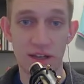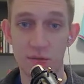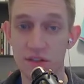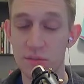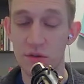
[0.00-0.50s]
He
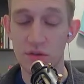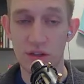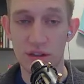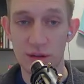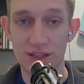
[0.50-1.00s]
was
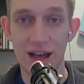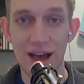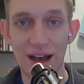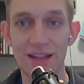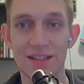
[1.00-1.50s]
the
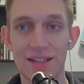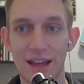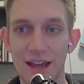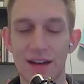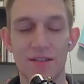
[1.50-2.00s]
highest
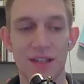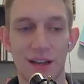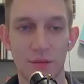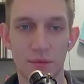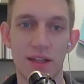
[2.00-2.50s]
ahead of
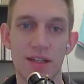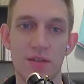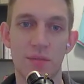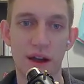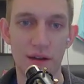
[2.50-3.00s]
second place
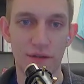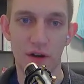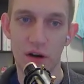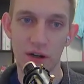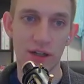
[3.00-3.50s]
by far.